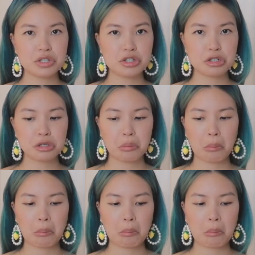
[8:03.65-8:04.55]
and sugar.
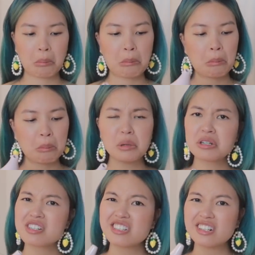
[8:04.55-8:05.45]

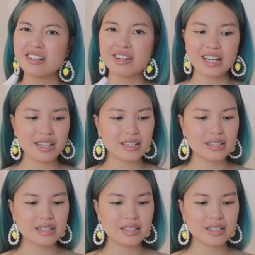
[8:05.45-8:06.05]
Milk and sugar, right?